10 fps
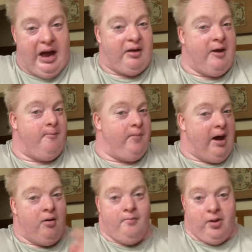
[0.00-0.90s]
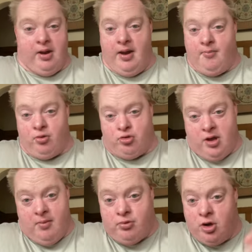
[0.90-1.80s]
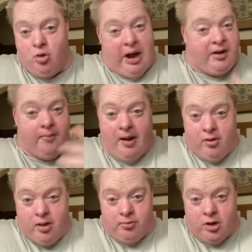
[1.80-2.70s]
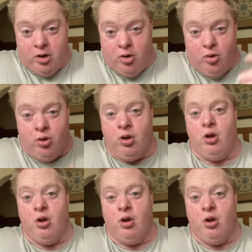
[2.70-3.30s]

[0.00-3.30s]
I keep about being able to them too. I keep about them too.